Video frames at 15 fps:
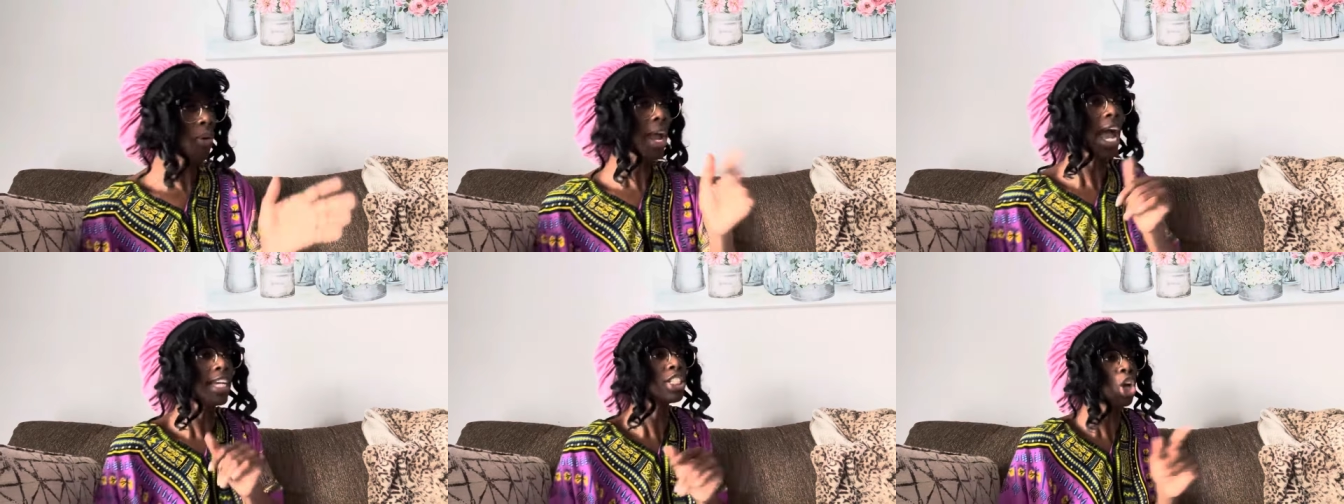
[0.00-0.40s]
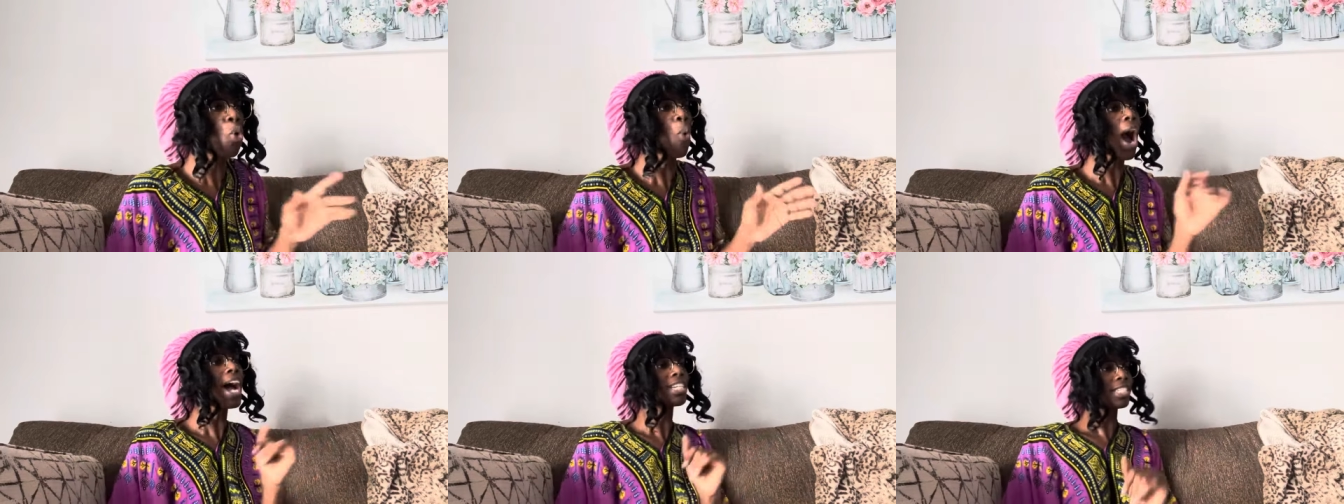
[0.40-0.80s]
Okay, so
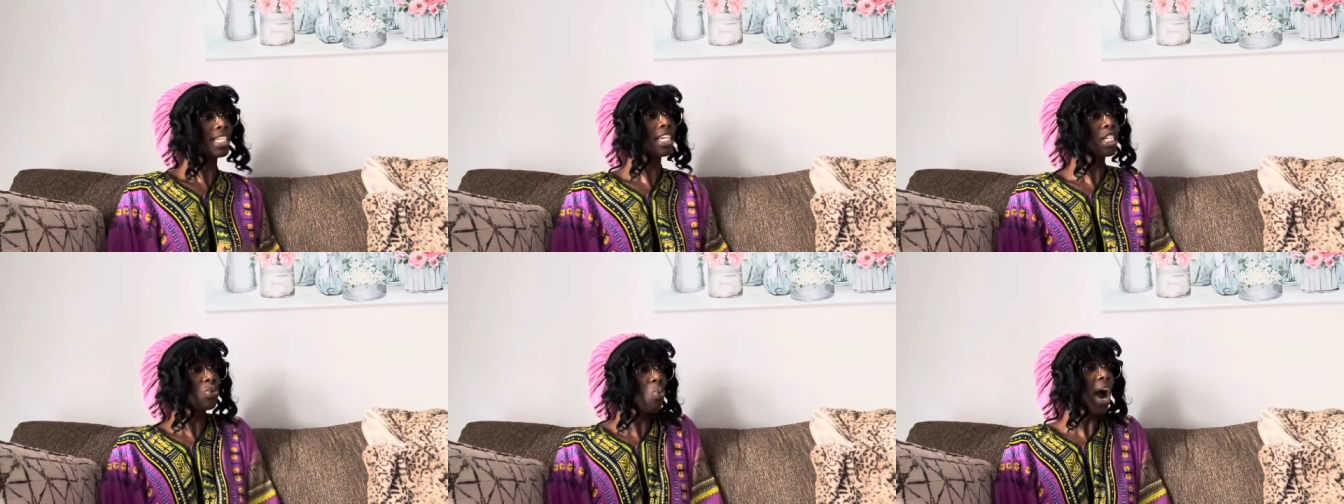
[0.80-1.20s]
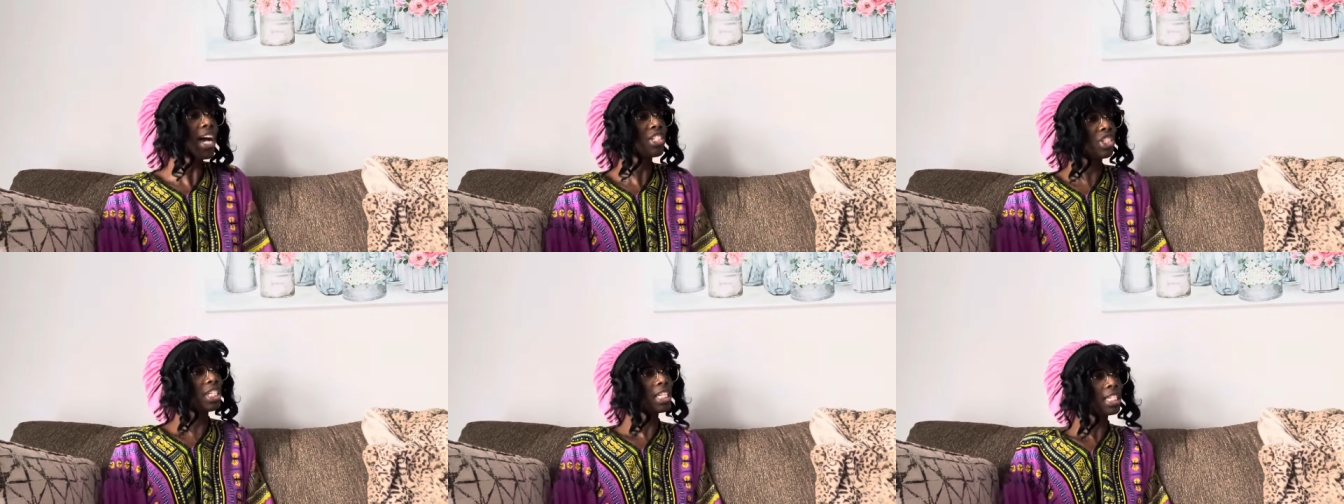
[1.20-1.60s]
watch
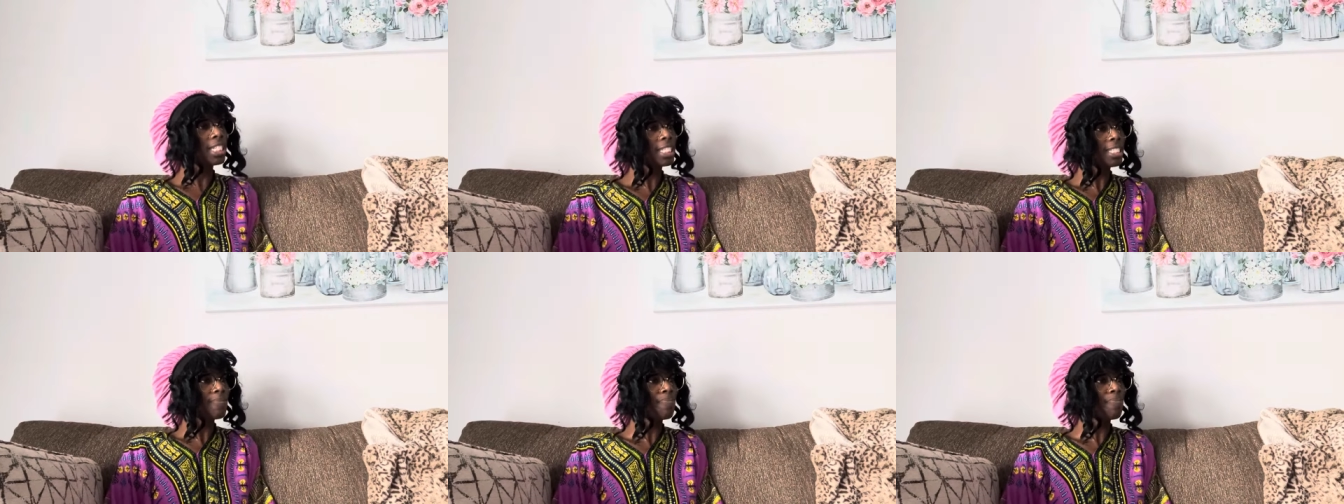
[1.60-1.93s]
this.